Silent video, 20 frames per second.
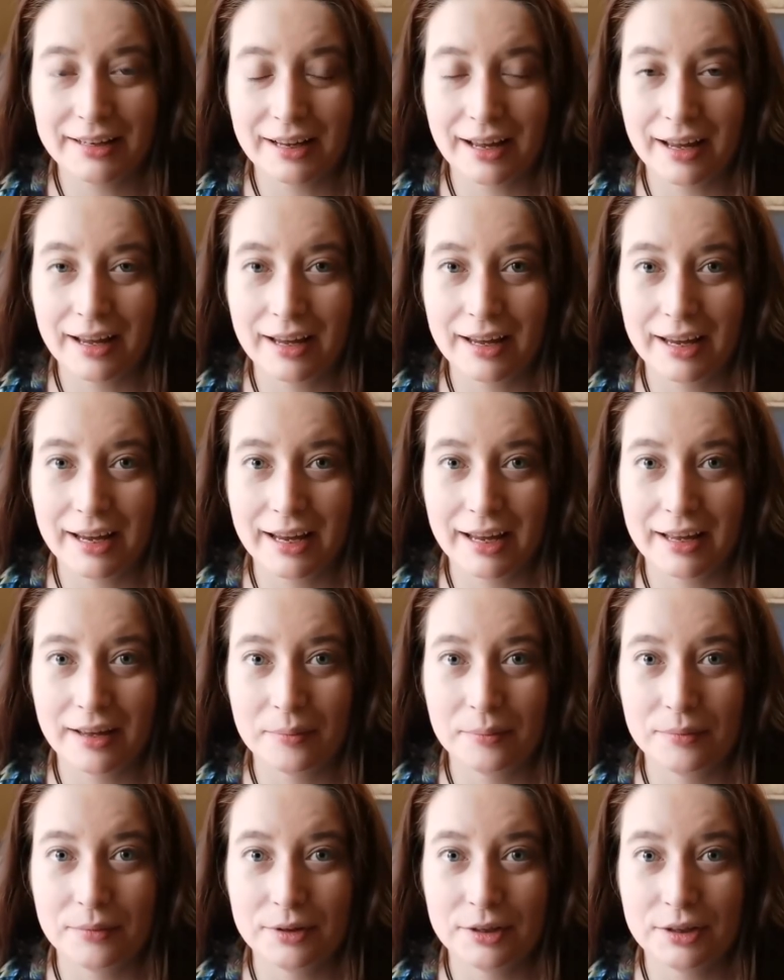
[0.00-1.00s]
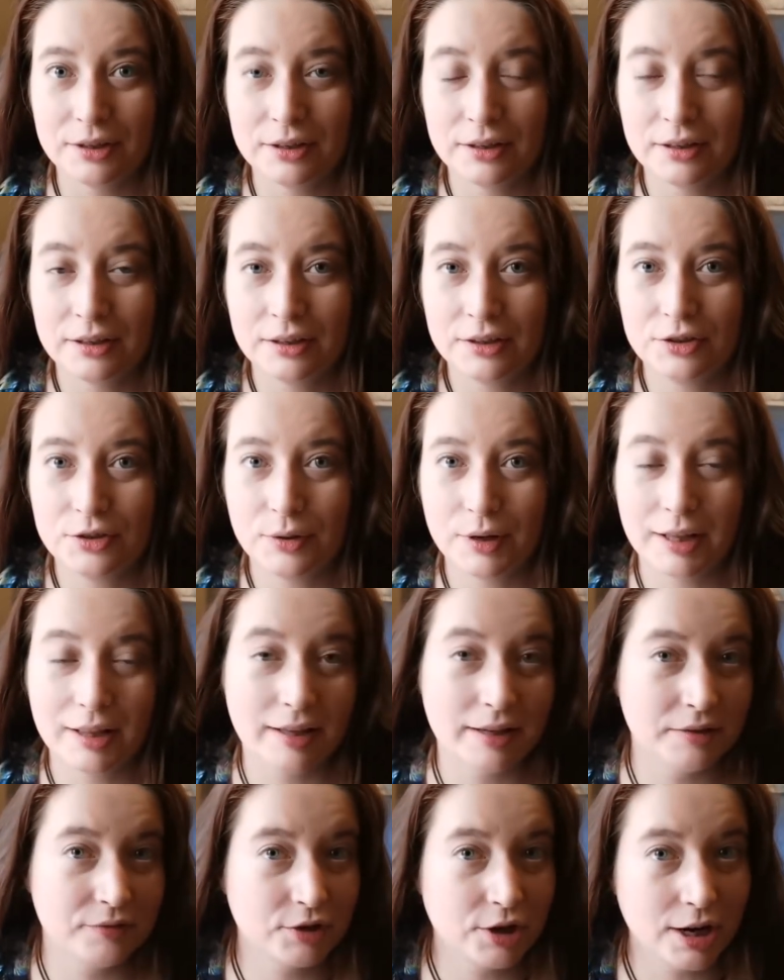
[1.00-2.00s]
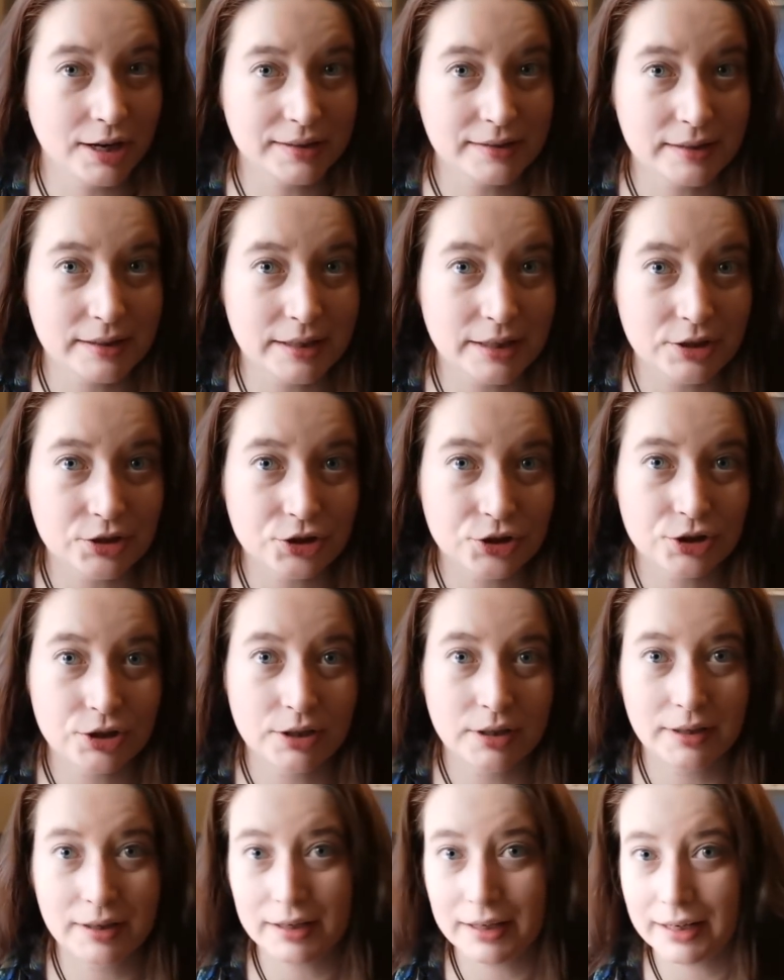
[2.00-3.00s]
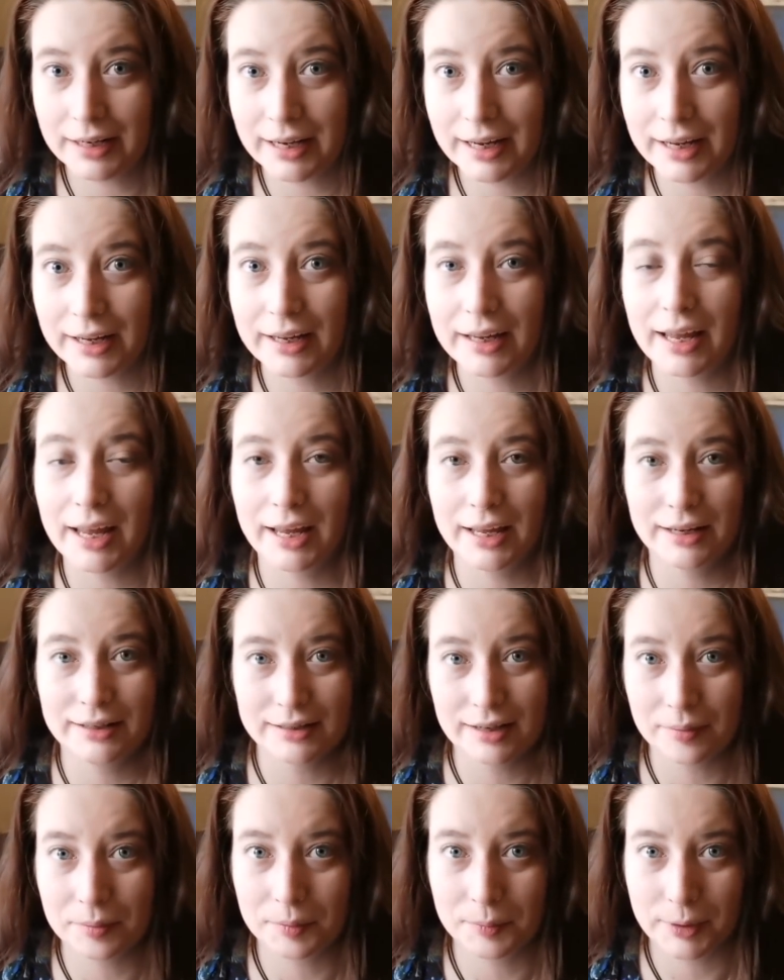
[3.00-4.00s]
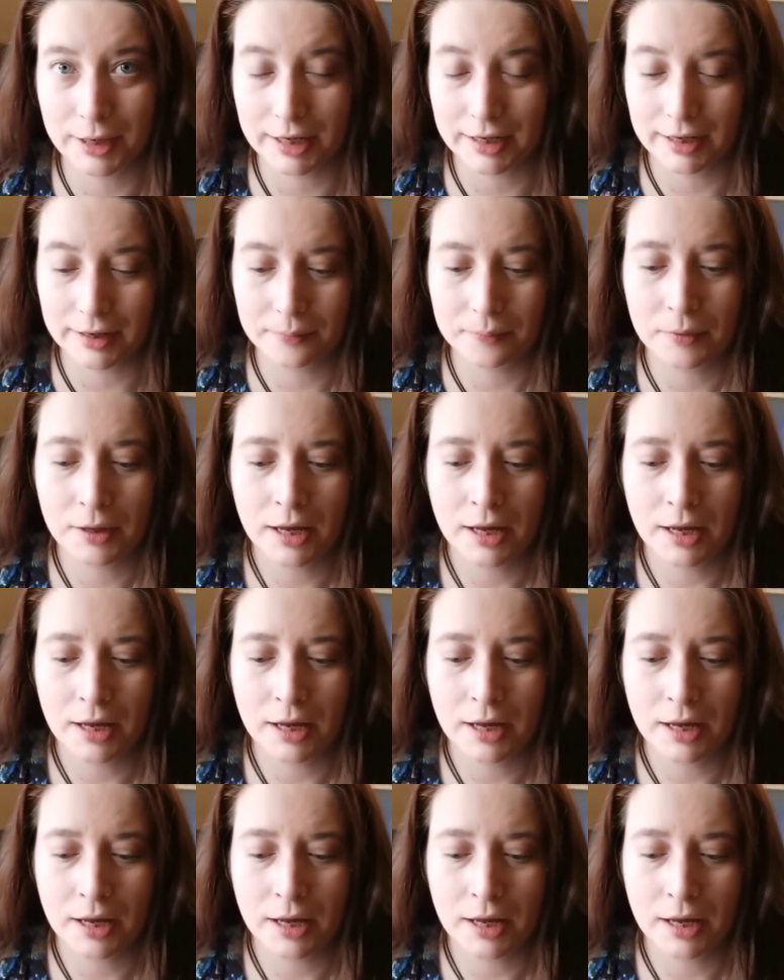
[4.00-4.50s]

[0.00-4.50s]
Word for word: and I am doing a lot of cross-stitch, knitting, and diamond painting.